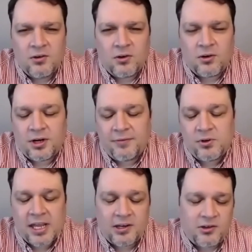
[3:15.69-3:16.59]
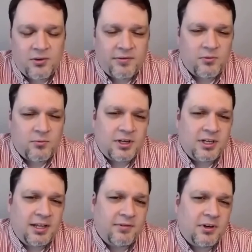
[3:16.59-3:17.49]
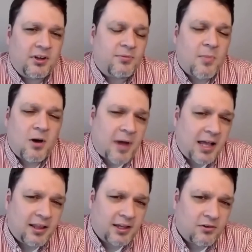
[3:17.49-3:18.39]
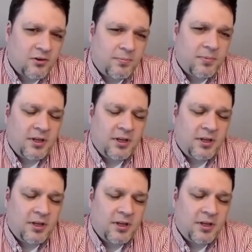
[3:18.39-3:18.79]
Or if you can't do everyone, even a small pilot group.